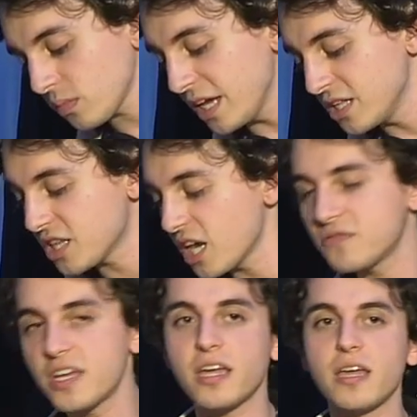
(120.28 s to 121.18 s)
instead of
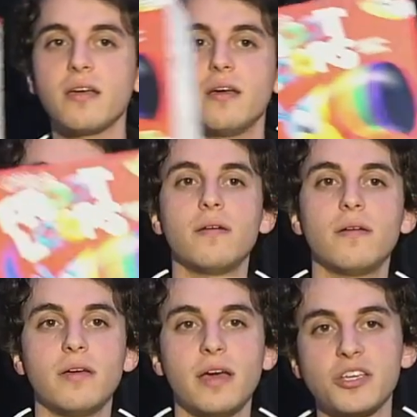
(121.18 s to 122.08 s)
taking
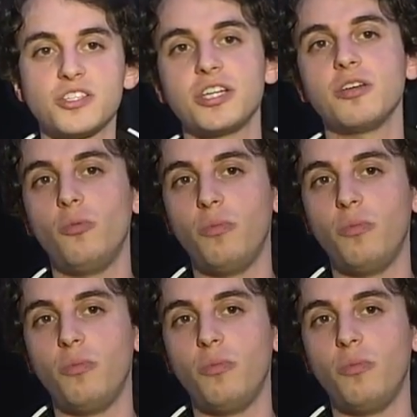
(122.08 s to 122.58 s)
a single